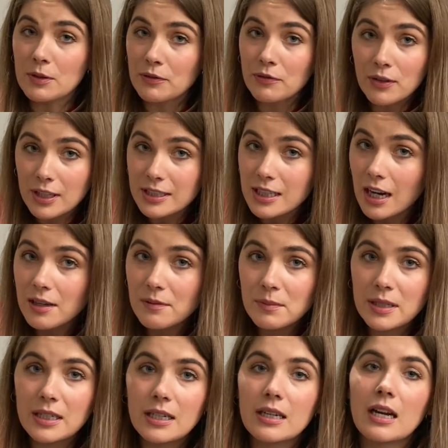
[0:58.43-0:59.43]
but for the time
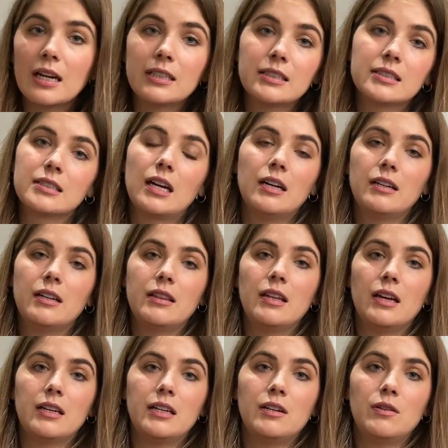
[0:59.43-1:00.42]
being, I decided
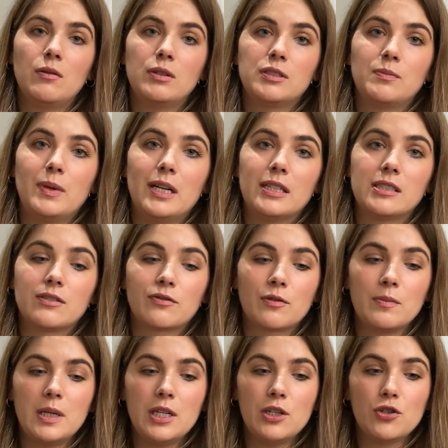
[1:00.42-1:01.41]
that it was best for
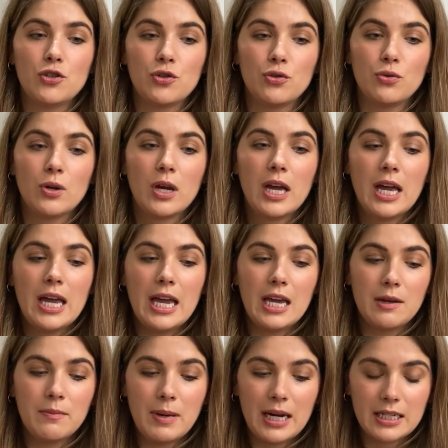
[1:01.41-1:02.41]
me to
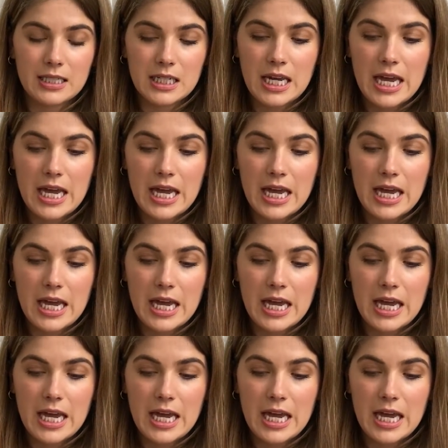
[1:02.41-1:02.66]
head back to